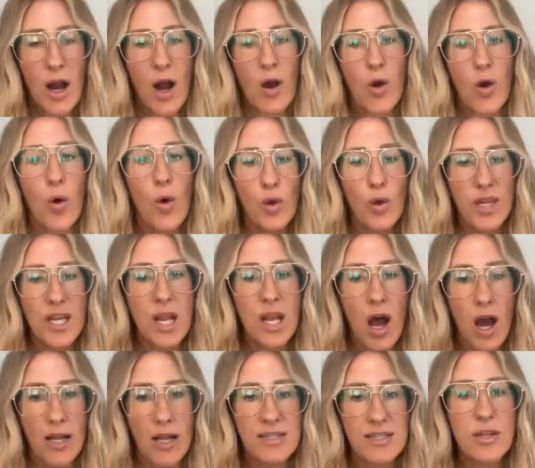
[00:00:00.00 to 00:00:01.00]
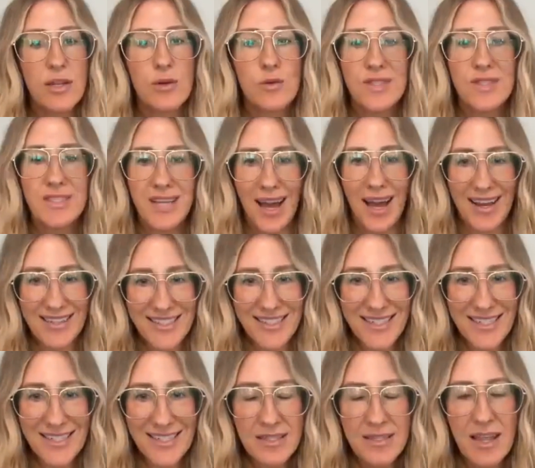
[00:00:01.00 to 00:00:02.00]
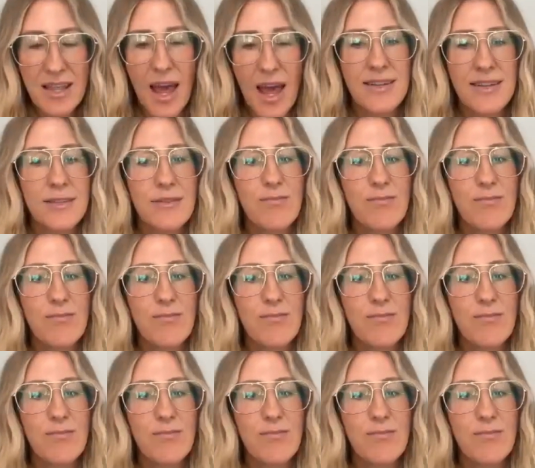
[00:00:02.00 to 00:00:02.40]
are holding on to those sizes that